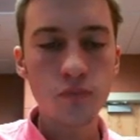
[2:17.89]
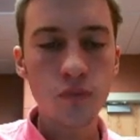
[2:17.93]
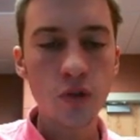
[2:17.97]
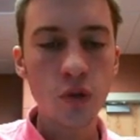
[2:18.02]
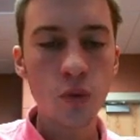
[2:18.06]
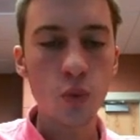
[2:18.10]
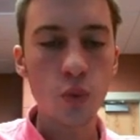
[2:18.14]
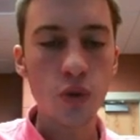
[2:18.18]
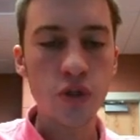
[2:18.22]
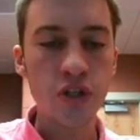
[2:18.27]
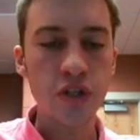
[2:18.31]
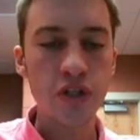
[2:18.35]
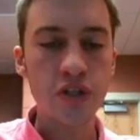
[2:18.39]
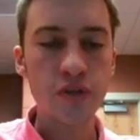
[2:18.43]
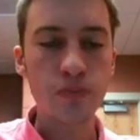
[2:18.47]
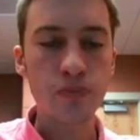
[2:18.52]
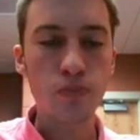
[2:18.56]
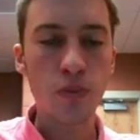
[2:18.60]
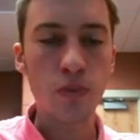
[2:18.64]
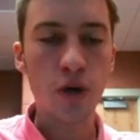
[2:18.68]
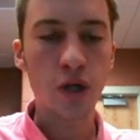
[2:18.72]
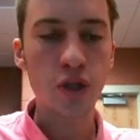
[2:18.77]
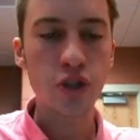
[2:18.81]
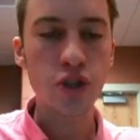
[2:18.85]
which is
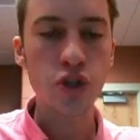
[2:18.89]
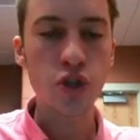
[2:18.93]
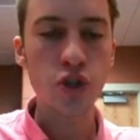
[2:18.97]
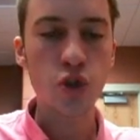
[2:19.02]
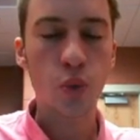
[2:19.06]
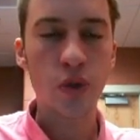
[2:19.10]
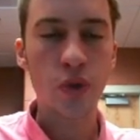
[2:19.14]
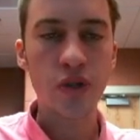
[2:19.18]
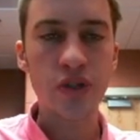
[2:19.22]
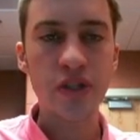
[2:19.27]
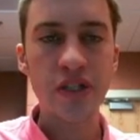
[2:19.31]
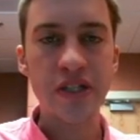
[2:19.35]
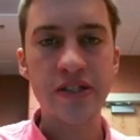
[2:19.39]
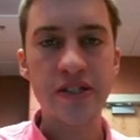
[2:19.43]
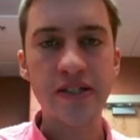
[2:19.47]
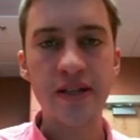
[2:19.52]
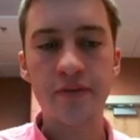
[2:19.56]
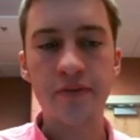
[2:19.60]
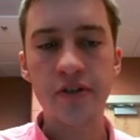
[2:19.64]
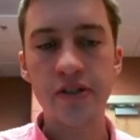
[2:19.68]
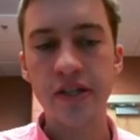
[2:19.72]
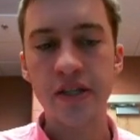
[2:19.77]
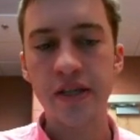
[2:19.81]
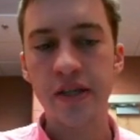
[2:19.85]
March twenty
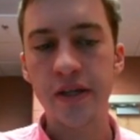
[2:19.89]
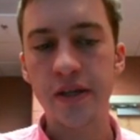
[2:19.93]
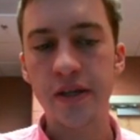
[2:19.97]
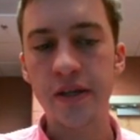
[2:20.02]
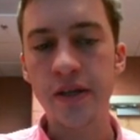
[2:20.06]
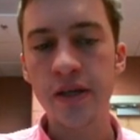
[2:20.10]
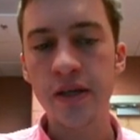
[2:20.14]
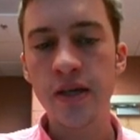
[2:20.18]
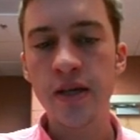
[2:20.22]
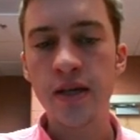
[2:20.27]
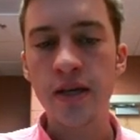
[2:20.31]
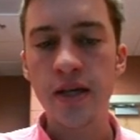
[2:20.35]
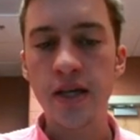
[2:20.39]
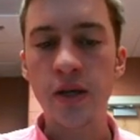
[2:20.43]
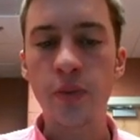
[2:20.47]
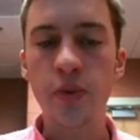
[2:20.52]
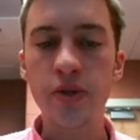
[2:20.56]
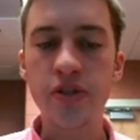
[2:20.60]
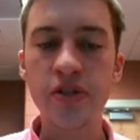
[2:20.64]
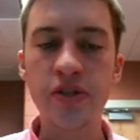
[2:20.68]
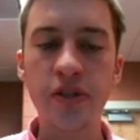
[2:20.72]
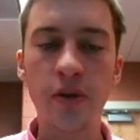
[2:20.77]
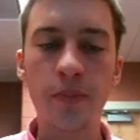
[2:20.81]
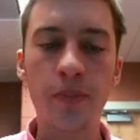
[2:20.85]
seventeen. It was
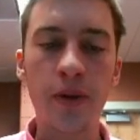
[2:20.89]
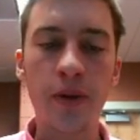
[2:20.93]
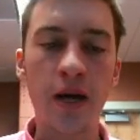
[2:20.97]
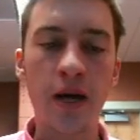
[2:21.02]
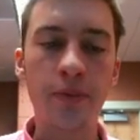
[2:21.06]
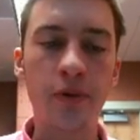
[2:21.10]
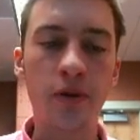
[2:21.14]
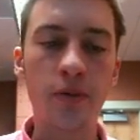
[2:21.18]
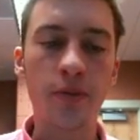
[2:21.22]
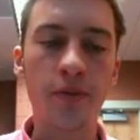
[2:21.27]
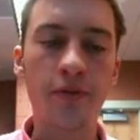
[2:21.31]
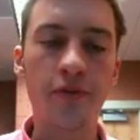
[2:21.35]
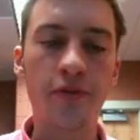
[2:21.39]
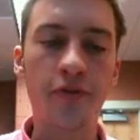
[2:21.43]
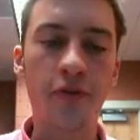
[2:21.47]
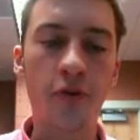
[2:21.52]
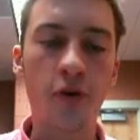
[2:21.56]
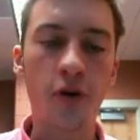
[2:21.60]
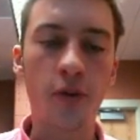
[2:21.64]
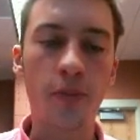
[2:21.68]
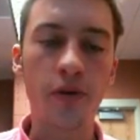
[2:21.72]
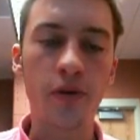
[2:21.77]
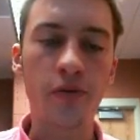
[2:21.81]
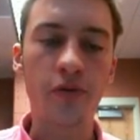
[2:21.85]
still popular before,
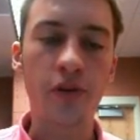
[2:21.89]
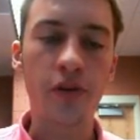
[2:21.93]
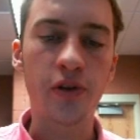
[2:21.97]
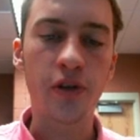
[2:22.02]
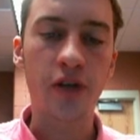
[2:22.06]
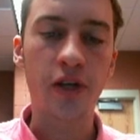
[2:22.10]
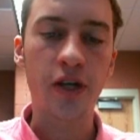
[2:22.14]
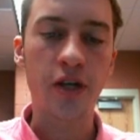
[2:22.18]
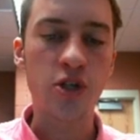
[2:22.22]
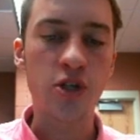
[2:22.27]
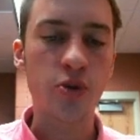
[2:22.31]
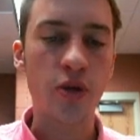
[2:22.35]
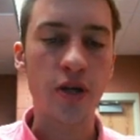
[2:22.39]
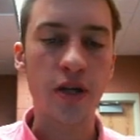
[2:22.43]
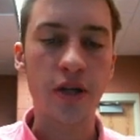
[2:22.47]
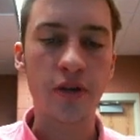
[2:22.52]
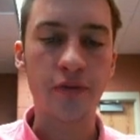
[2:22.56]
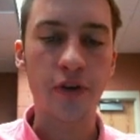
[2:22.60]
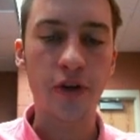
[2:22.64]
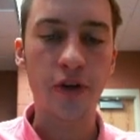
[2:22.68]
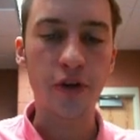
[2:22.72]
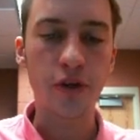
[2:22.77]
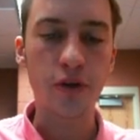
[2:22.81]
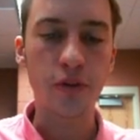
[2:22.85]
but if we look at trading
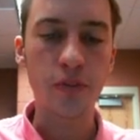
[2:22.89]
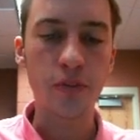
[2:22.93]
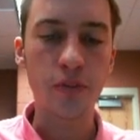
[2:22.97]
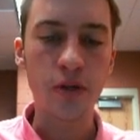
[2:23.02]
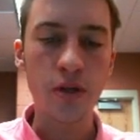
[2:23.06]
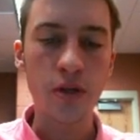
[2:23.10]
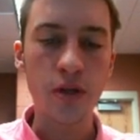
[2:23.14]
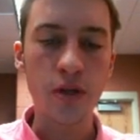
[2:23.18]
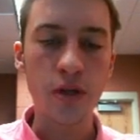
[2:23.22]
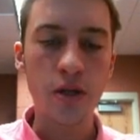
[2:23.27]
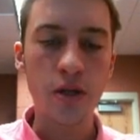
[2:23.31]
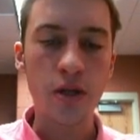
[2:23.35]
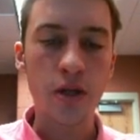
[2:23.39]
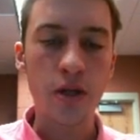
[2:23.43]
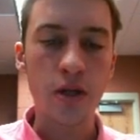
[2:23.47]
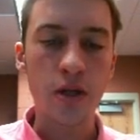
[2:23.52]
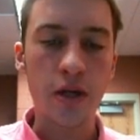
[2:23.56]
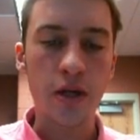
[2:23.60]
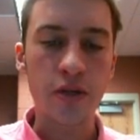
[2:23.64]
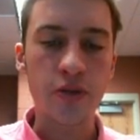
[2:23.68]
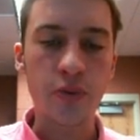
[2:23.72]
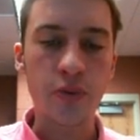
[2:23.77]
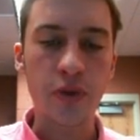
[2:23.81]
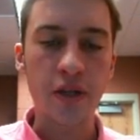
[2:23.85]
volume,
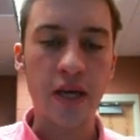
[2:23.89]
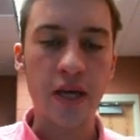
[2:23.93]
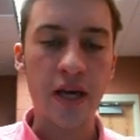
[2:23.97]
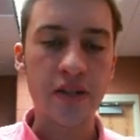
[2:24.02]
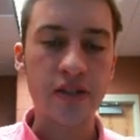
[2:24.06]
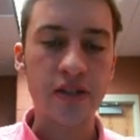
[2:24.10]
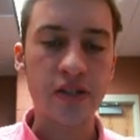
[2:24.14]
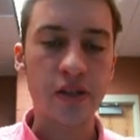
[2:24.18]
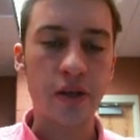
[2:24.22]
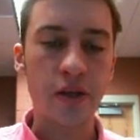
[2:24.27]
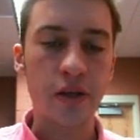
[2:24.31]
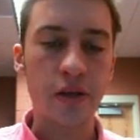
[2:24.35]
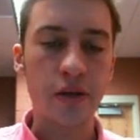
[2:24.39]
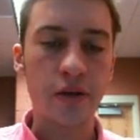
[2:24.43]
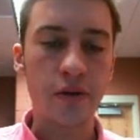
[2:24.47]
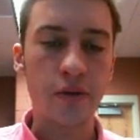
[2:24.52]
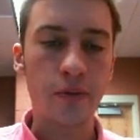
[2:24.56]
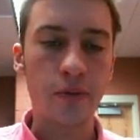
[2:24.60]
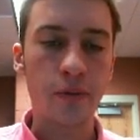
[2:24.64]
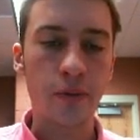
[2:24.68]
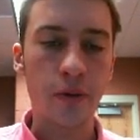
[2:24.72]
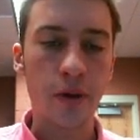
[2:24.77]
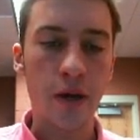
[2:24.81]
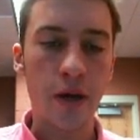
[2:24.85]
it's really escalated
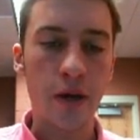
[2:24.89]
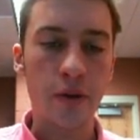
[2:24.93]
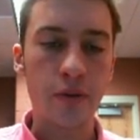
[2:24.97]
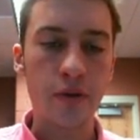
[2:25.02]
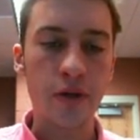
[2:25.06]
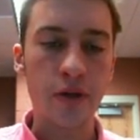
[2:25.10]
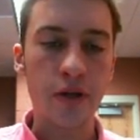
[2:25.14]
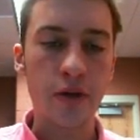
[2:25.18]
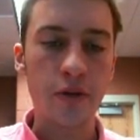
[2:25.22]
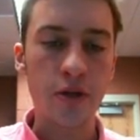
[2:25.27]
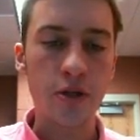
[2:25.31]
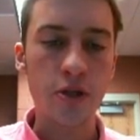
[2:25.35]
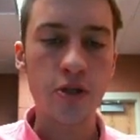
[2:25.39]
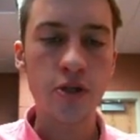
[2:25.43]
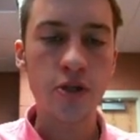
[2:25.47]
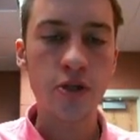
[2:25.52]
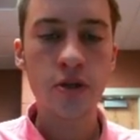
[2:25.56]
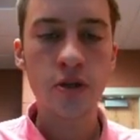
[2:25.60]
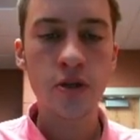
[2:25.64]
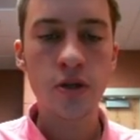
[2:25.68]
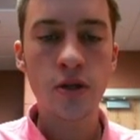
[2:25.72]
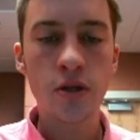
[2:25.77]
around here-ish.